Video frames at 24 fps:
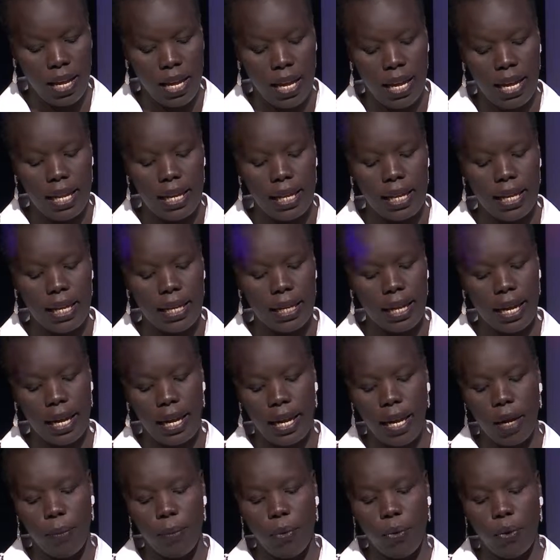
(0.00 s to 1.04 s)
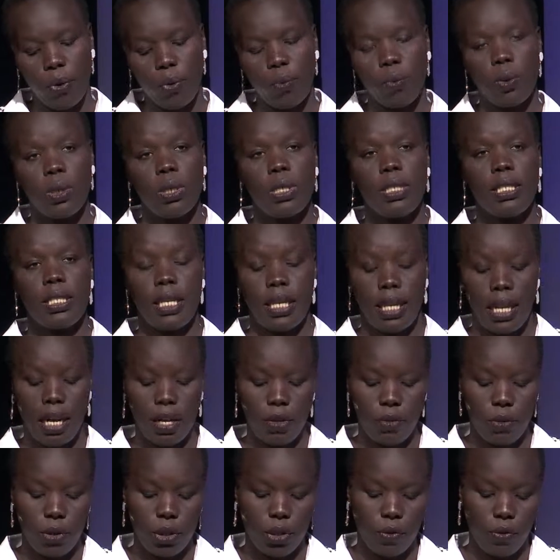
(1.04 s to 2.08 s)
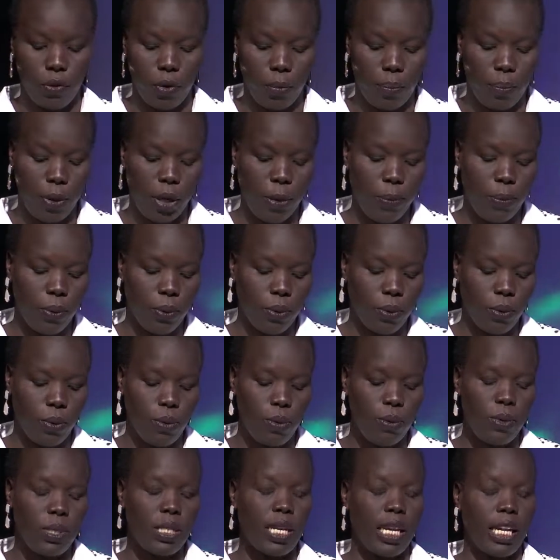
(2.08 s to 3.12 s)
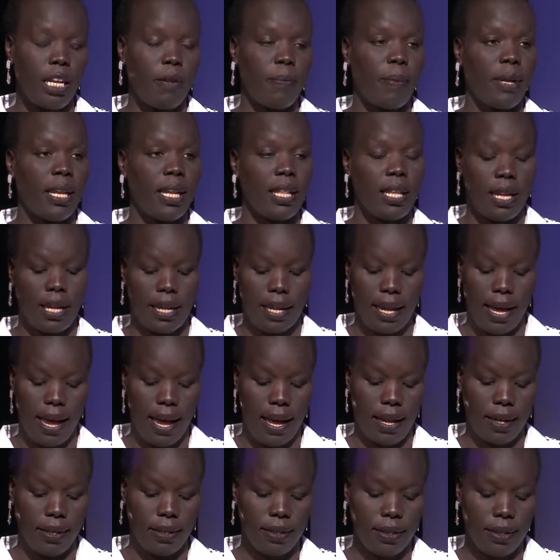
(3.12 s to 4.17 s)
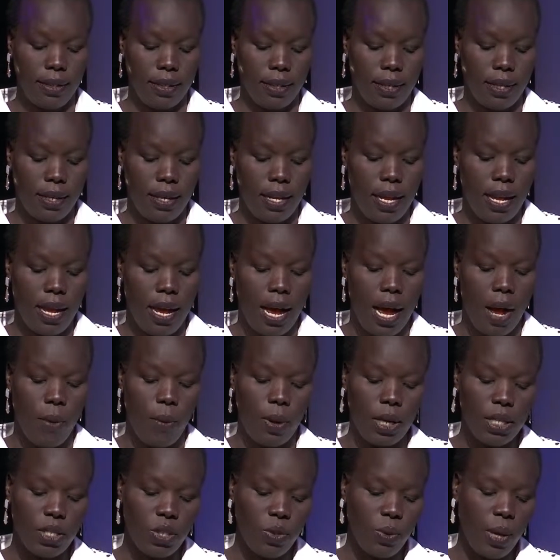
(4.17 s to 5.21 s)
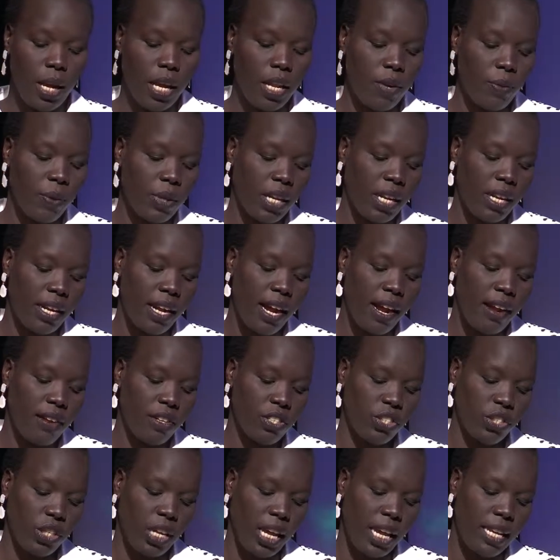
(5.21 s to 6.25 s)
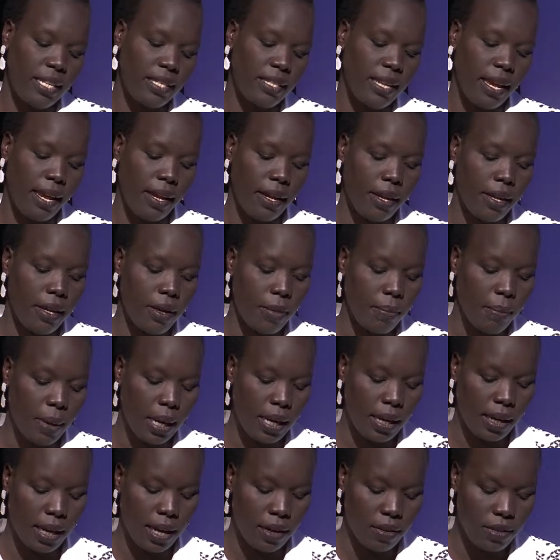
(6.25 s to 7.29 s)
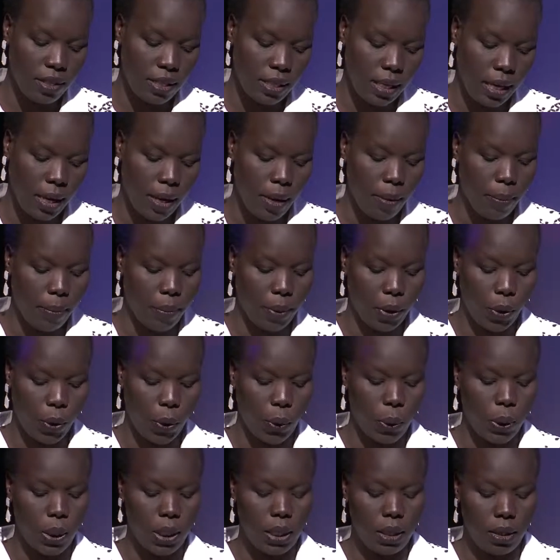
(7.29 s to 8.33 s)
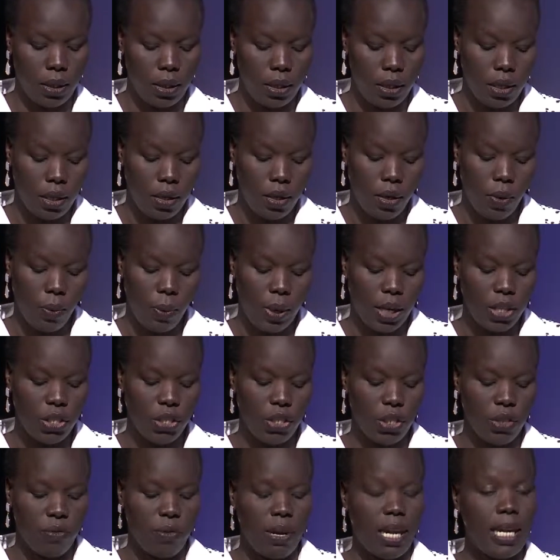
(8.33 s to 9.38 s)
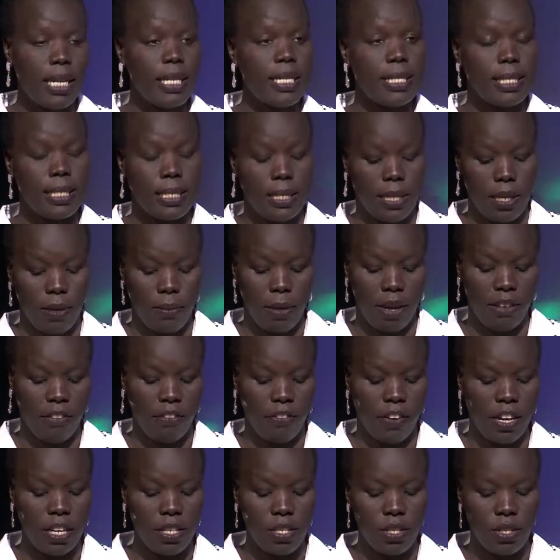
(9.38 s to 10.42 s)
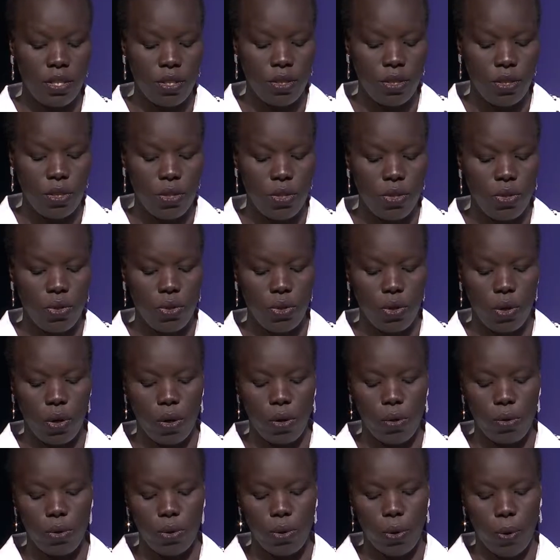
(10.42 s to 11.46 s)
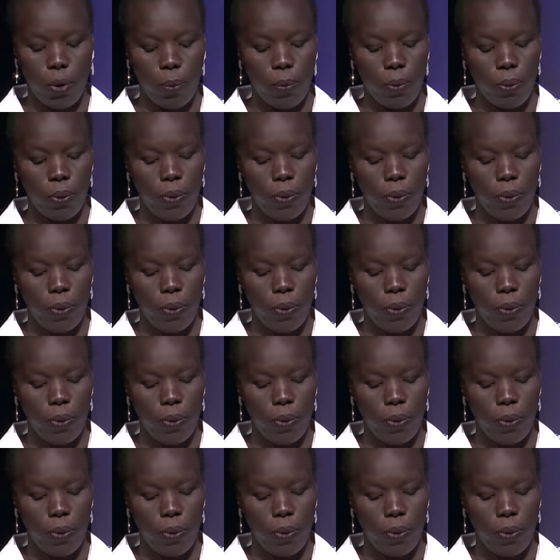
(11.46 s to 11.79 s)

And here again, I borrow words and language from people who say it better than I can. I want to end with an encouraging essay by Clarissa Pinkola, where she writes, "My friends, do not lose hope.